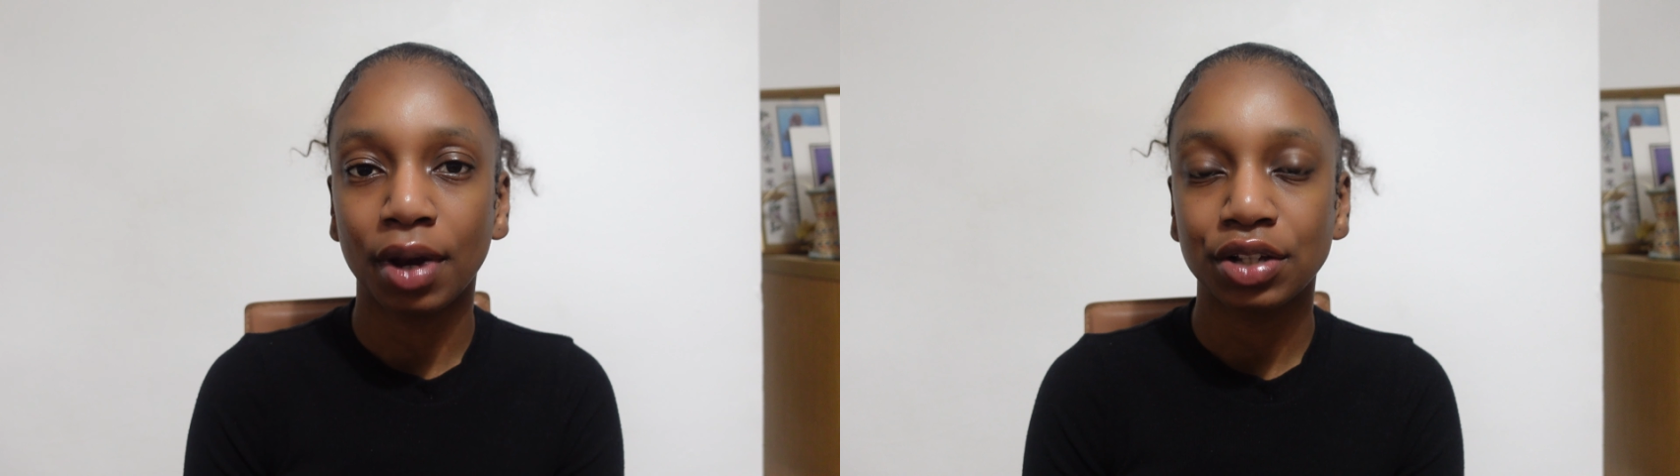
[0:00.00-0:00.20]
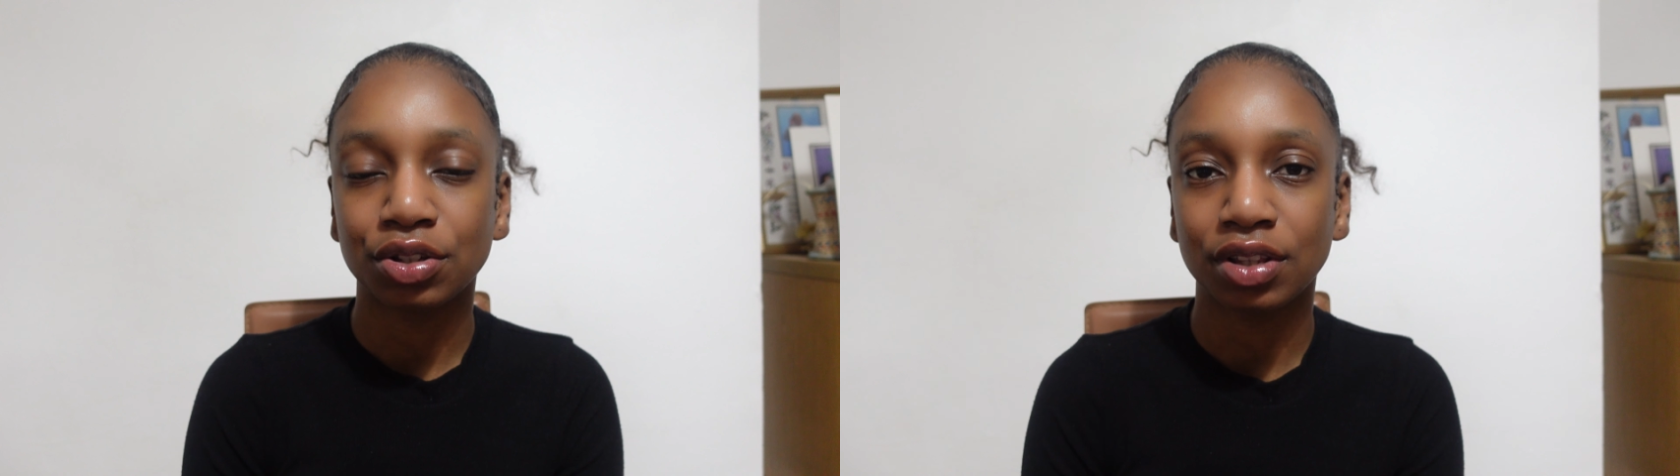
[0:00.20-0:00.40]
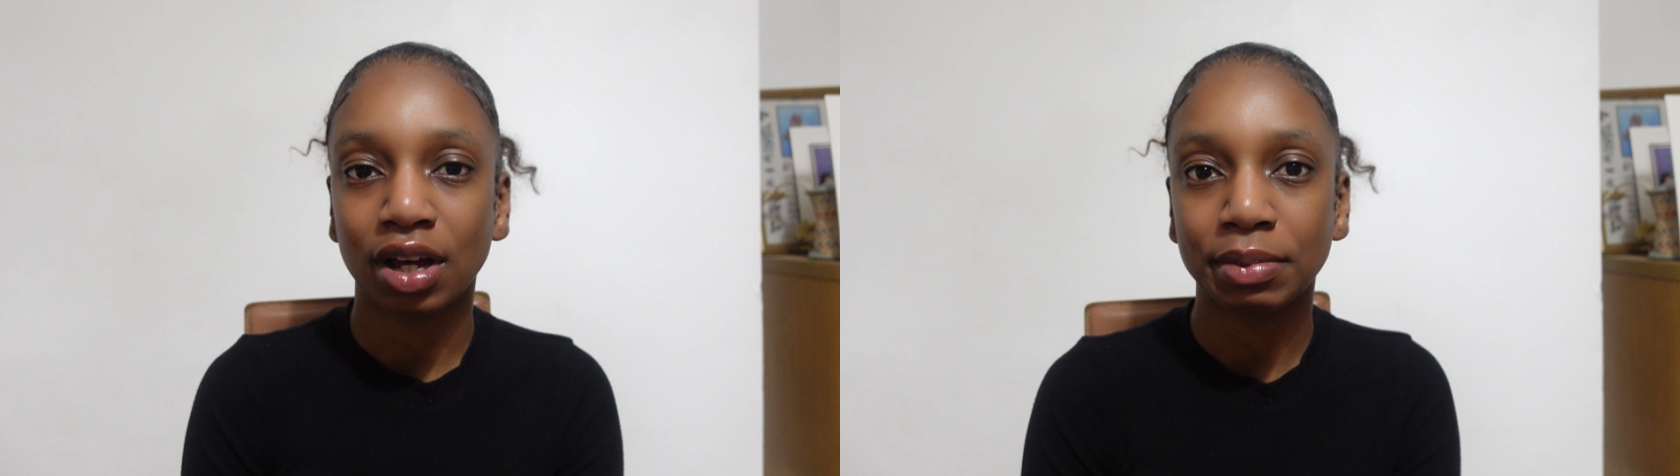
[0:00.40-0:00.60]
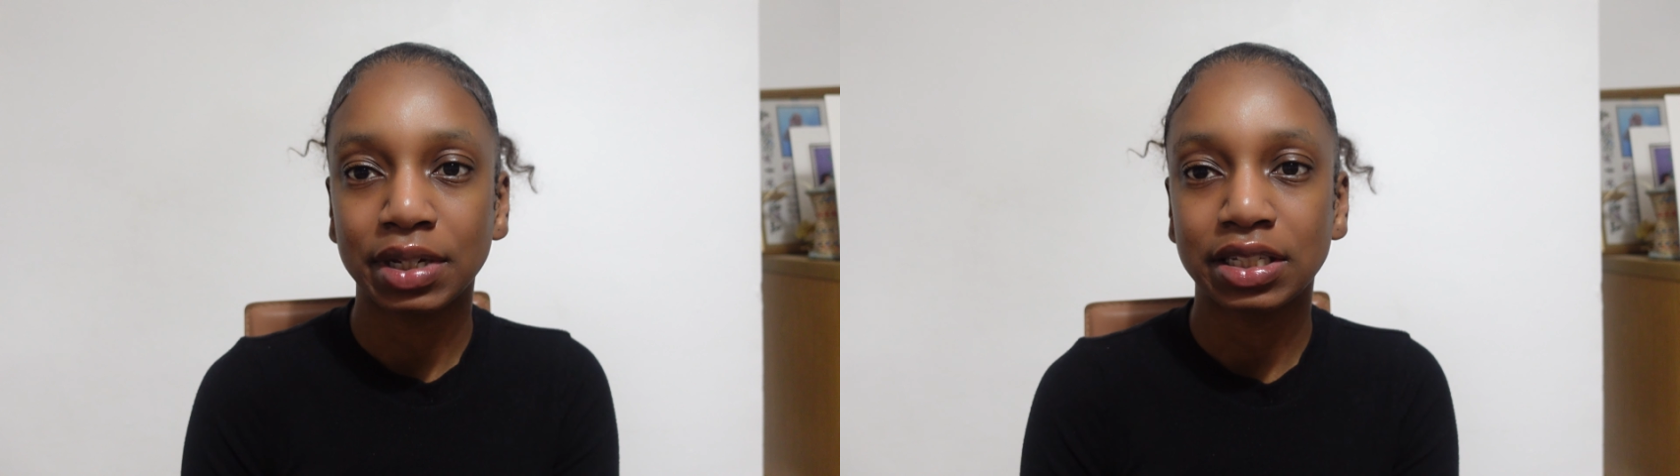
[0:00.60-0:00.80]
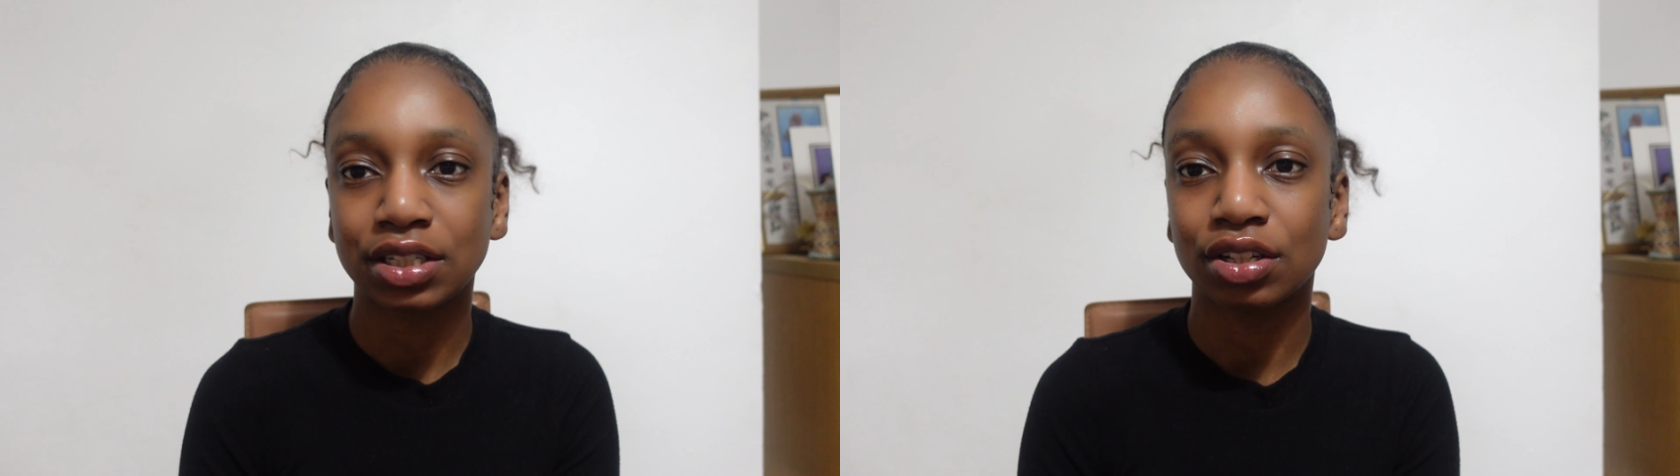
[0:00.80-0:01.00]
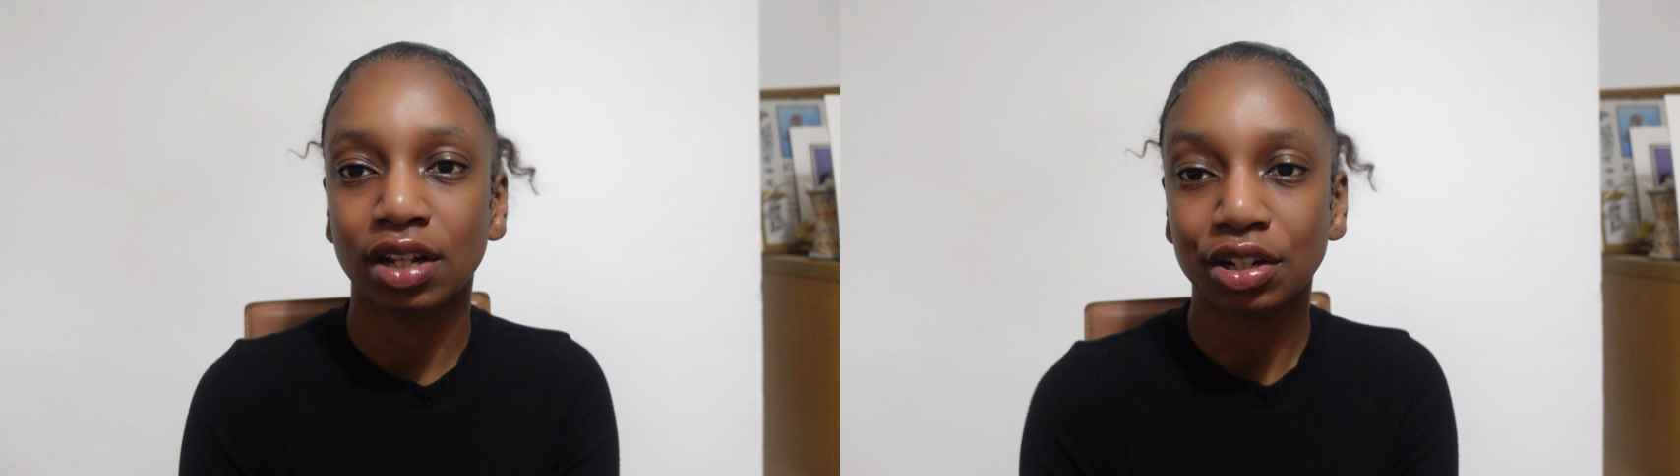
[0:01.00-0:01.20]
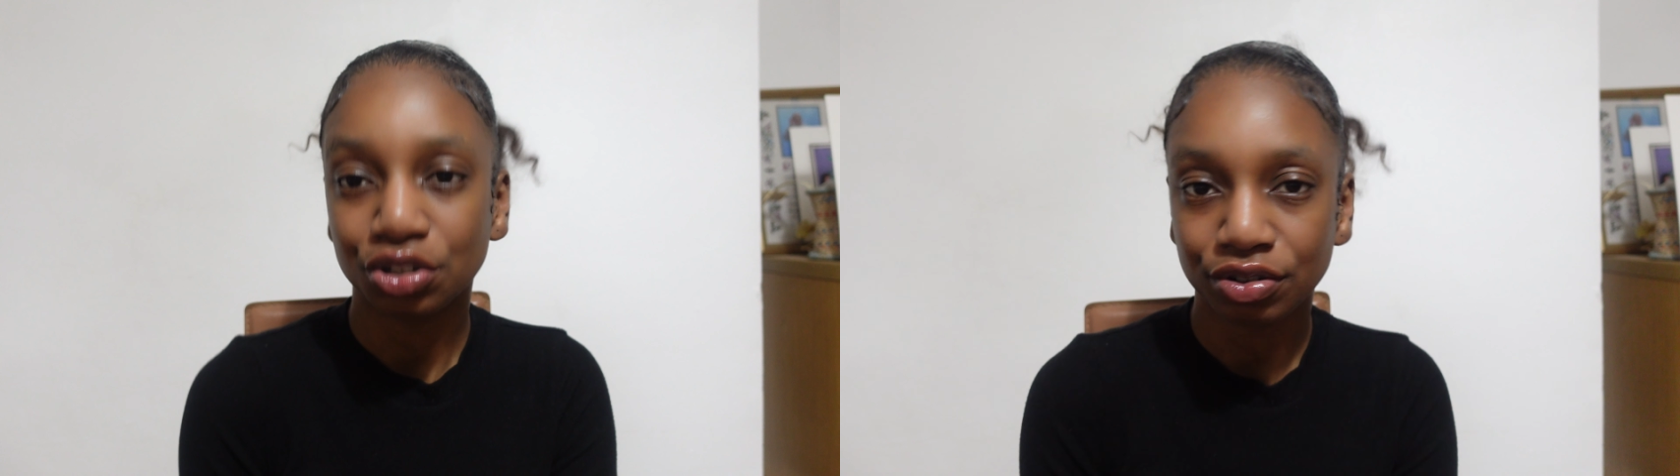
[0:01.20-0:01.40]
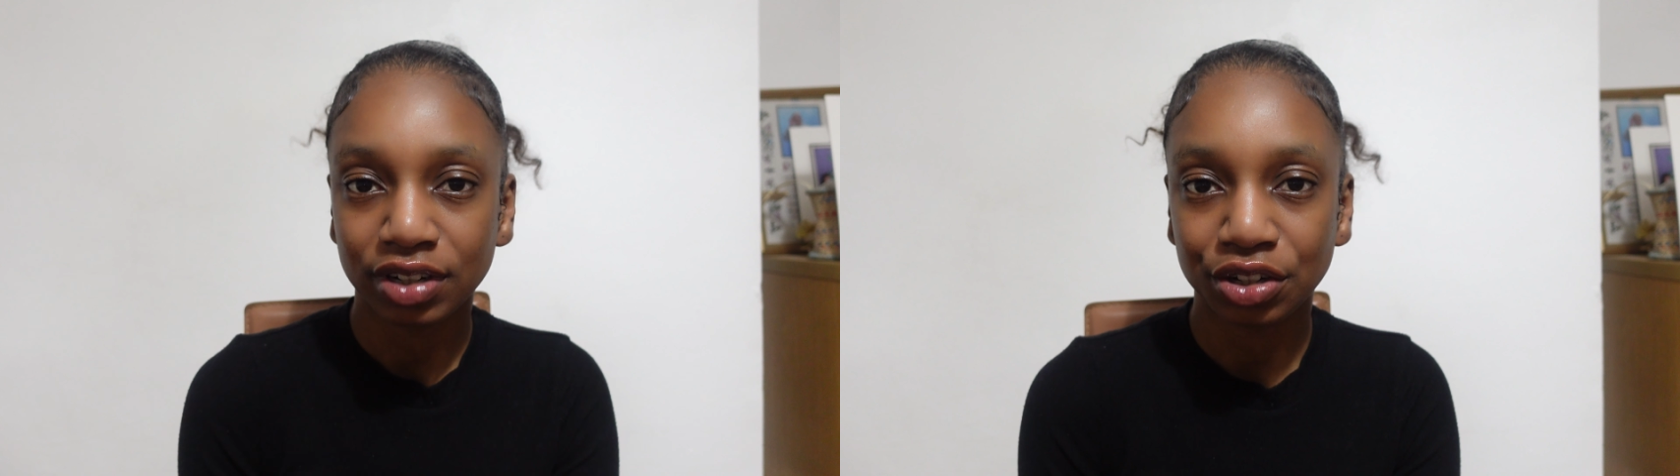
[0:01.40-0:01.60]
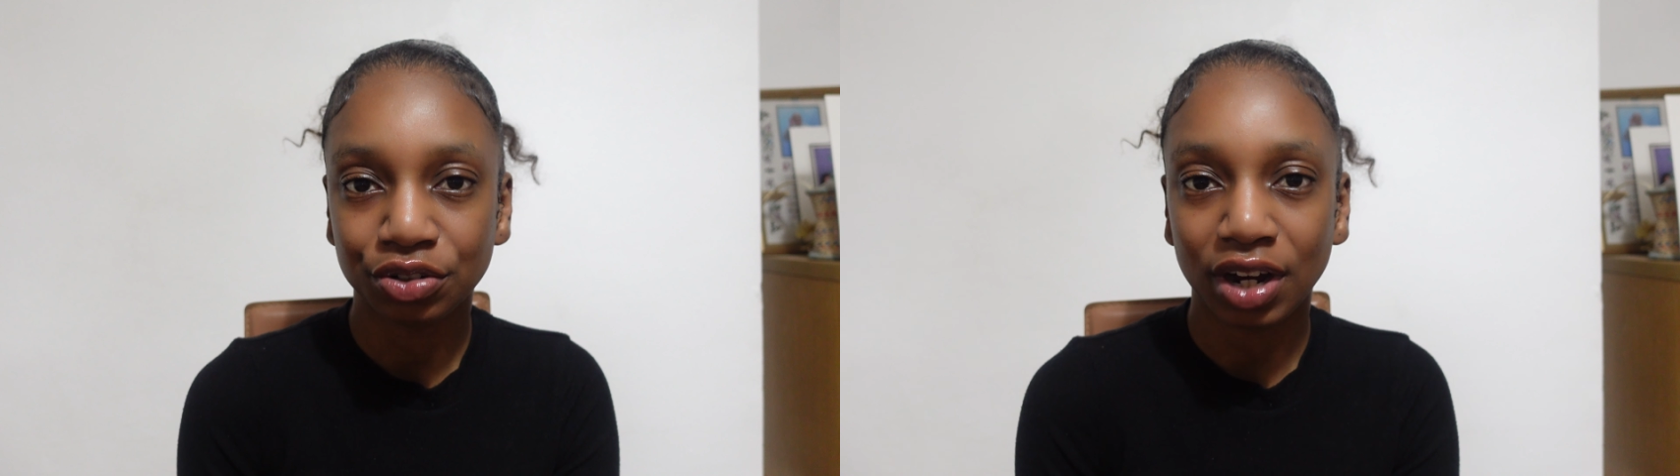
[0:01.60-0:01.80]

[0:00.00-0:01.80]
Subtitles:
So that means ensuring that you